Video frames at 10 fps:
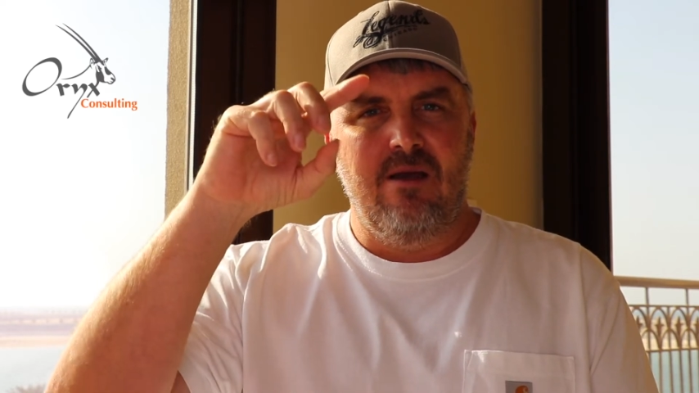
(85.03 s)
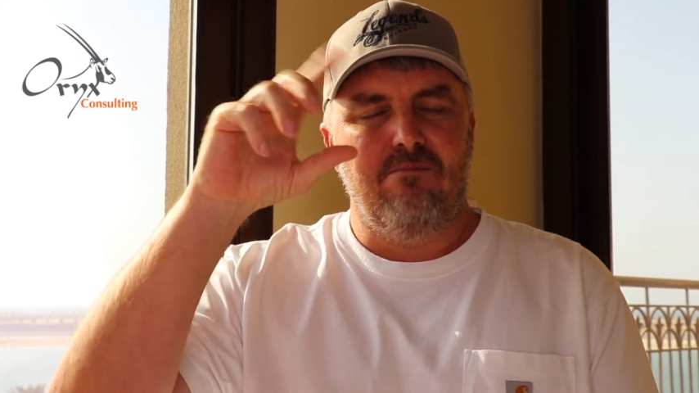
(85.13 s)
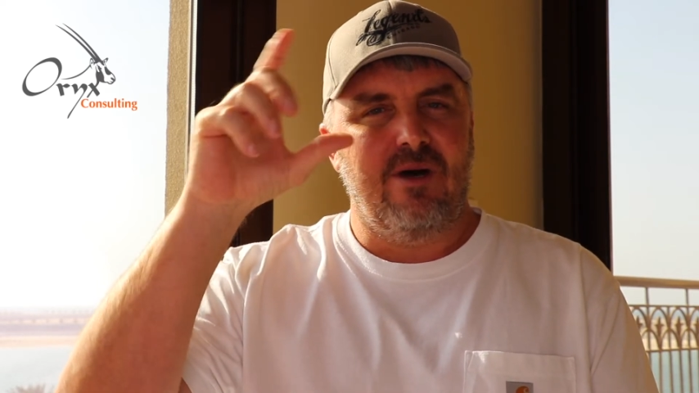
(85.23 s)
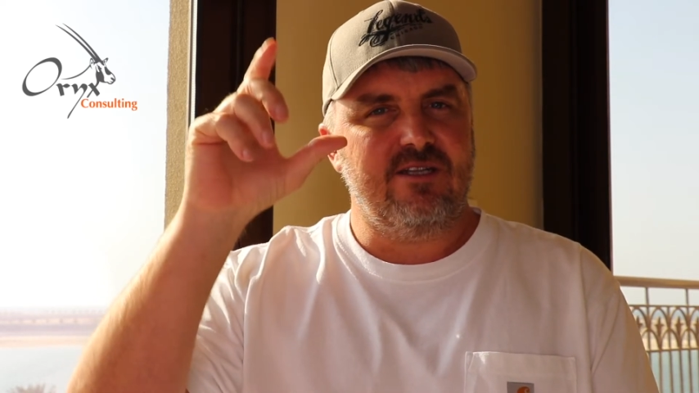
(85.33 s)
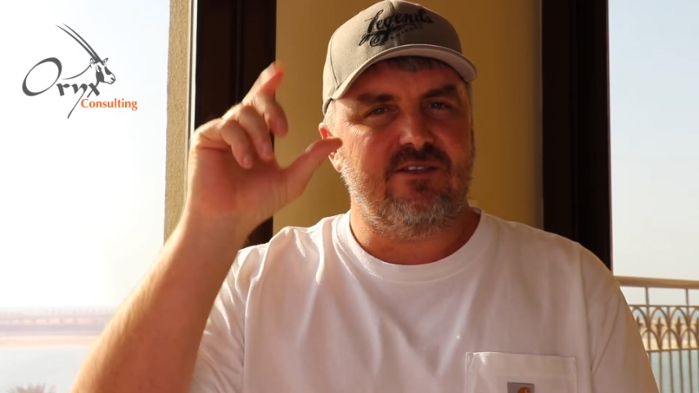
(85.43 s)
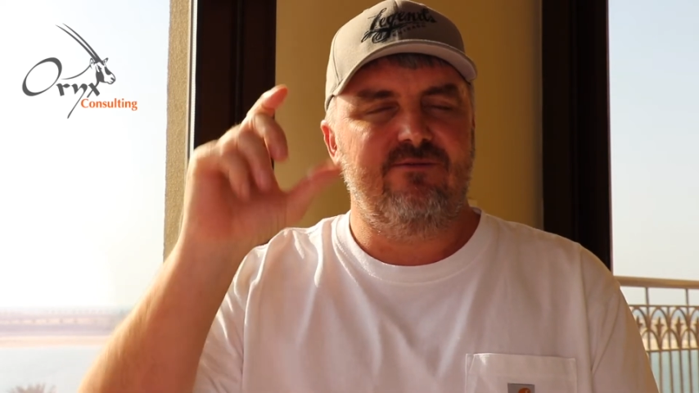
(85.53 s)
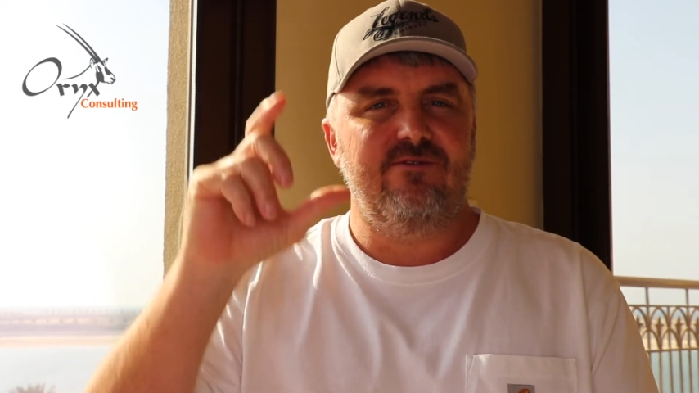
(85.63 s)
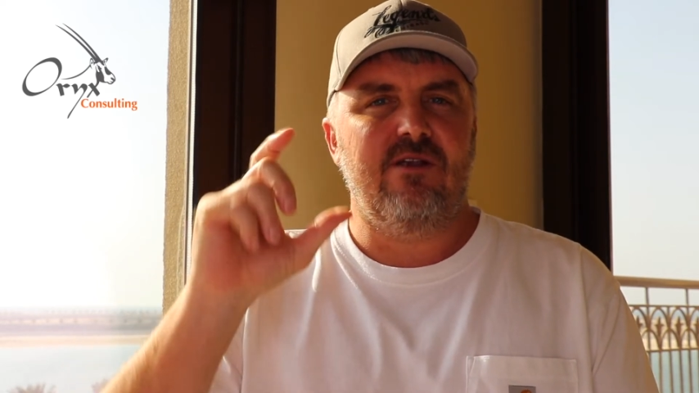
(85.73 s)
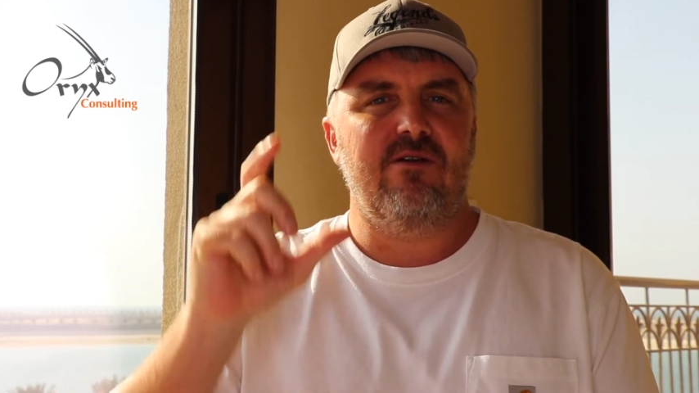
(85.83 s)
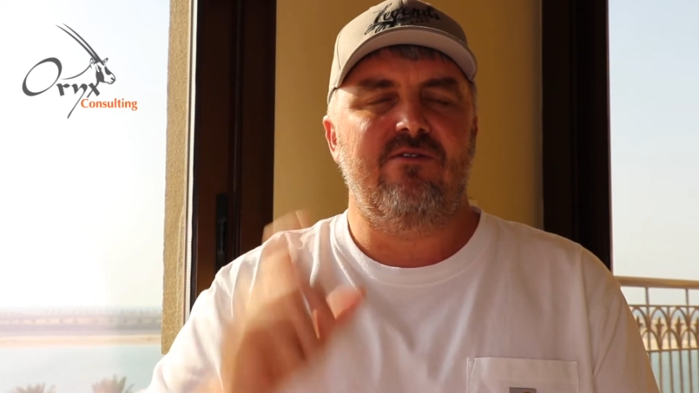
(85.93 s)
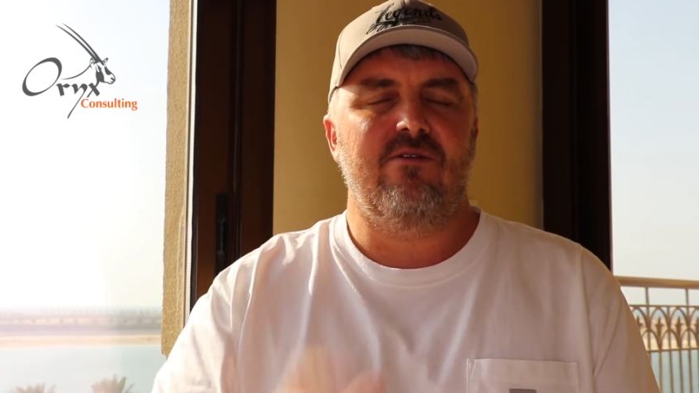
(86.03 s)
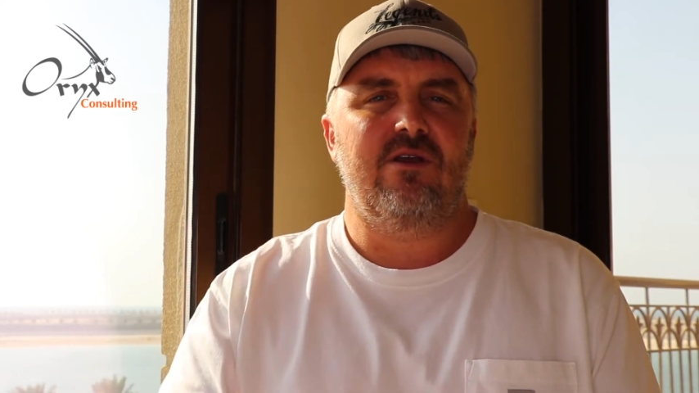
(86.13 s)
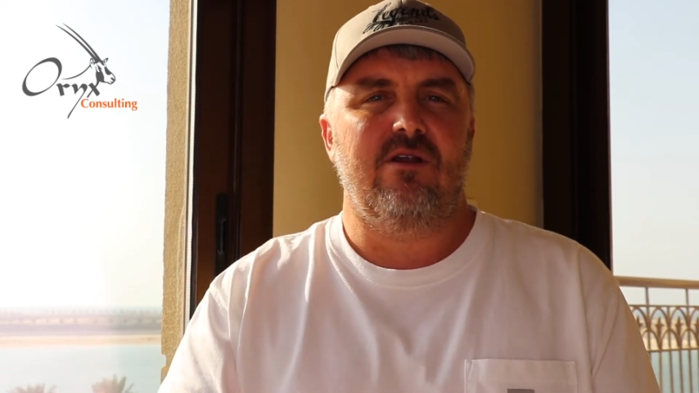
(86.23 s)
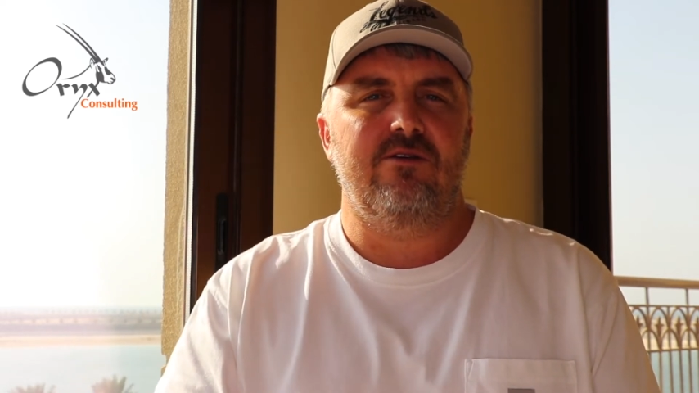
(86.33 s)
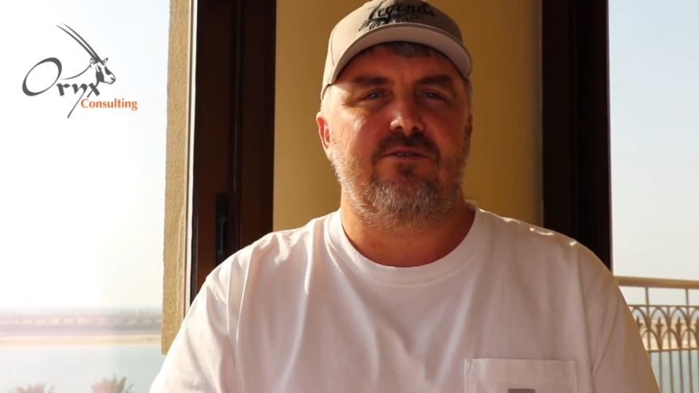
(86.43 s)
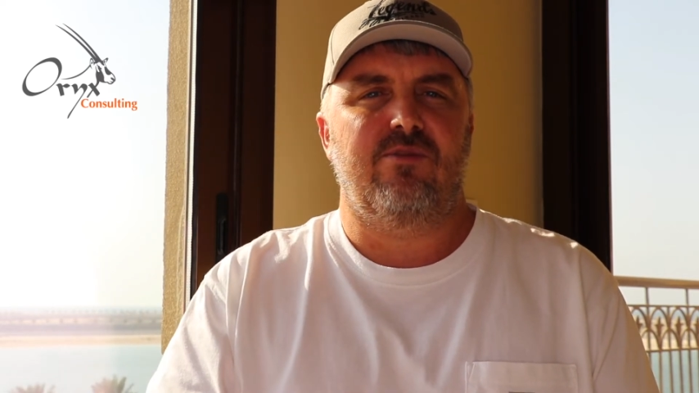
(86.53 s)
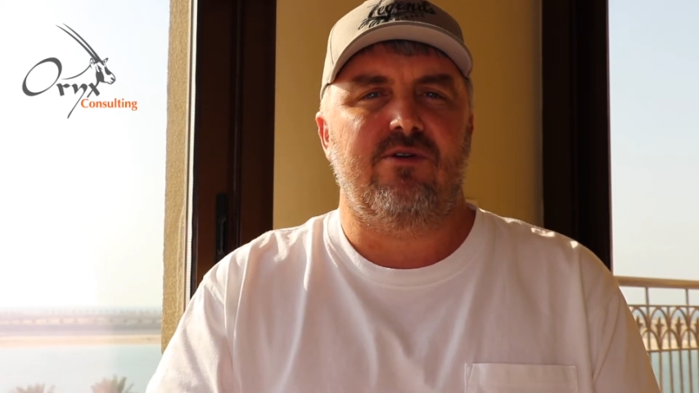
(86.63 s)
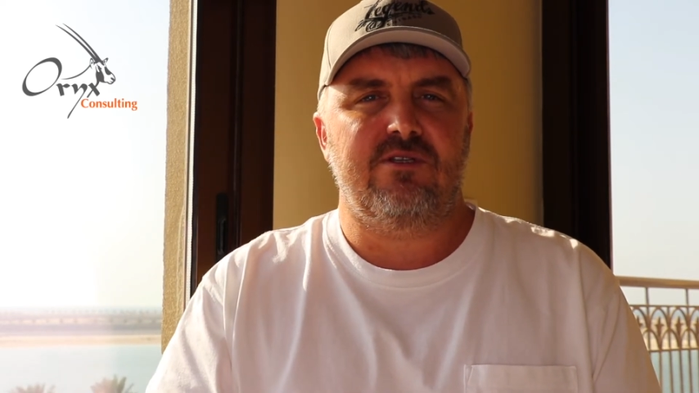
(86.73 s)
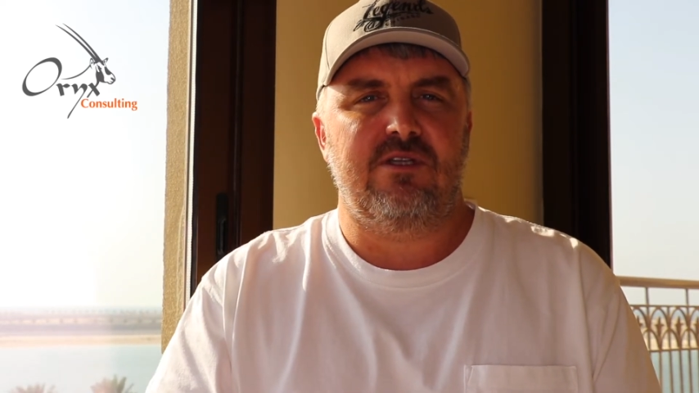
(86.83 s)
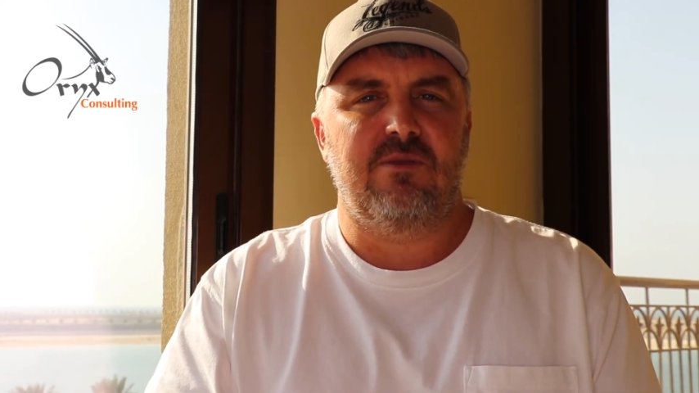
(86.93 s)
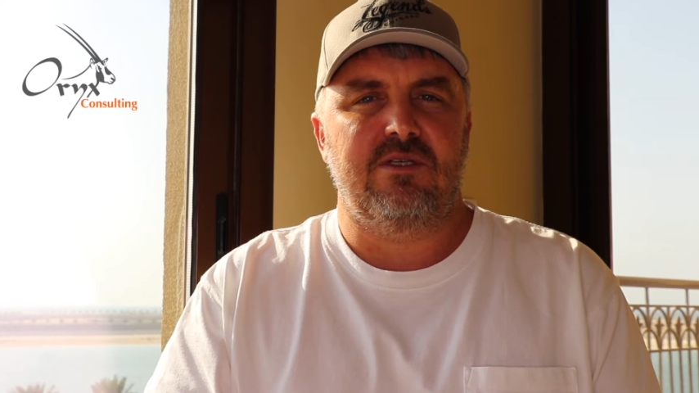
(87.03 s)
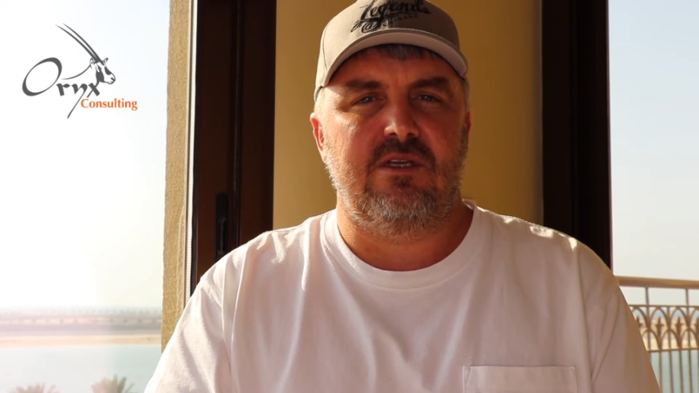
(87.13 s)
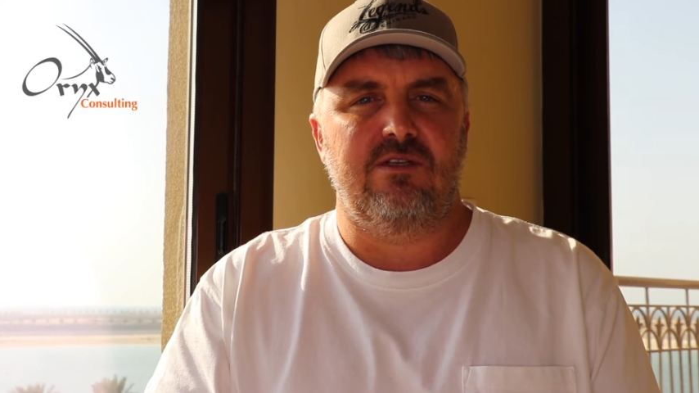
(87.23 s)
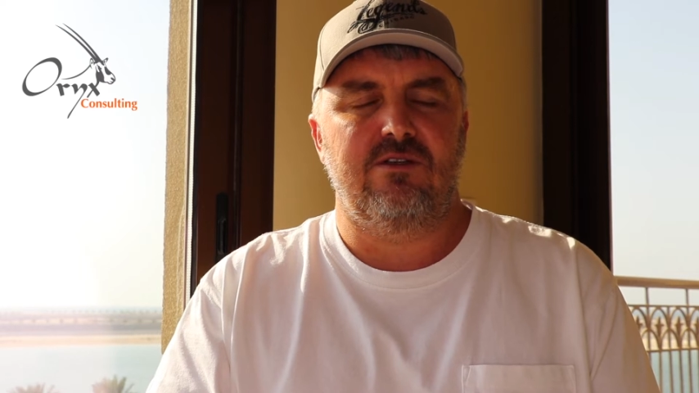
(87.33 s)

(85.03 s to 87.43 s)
but it's very, very close proximity